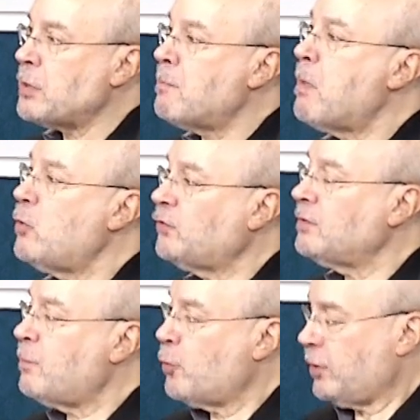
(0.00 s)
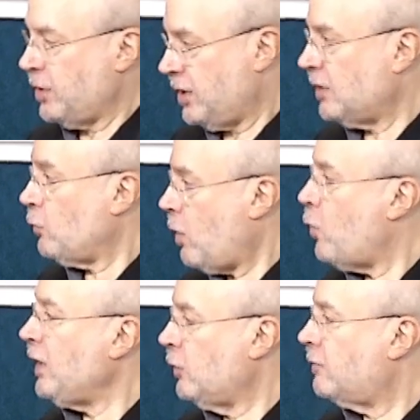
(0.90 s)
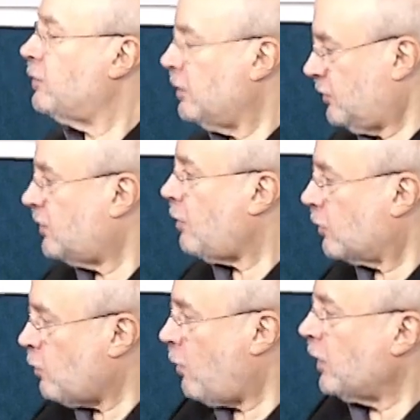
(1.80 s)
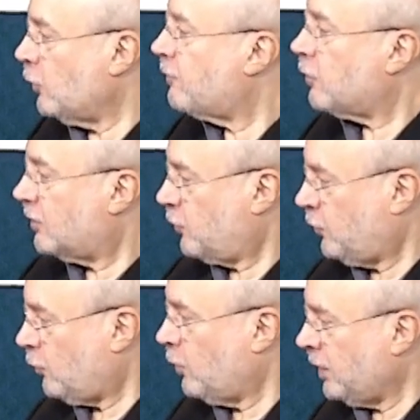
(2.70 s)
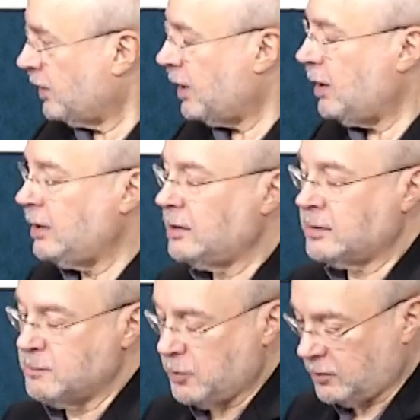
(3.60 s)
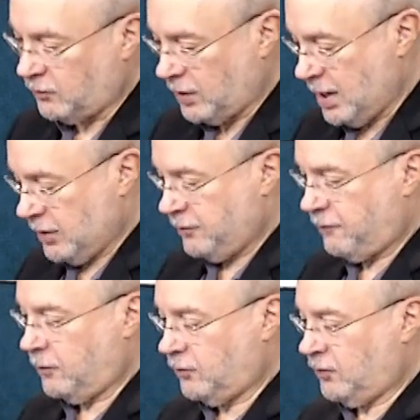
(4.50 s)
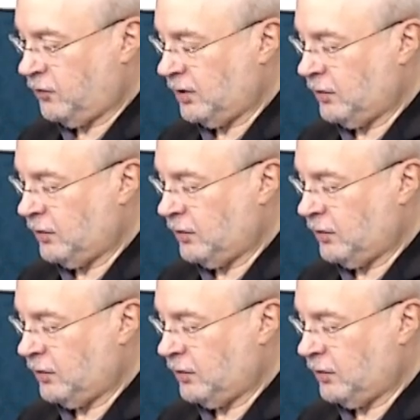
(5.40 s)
most important thing, what we look for, let's start with what we look for, because those are really the key components. The first is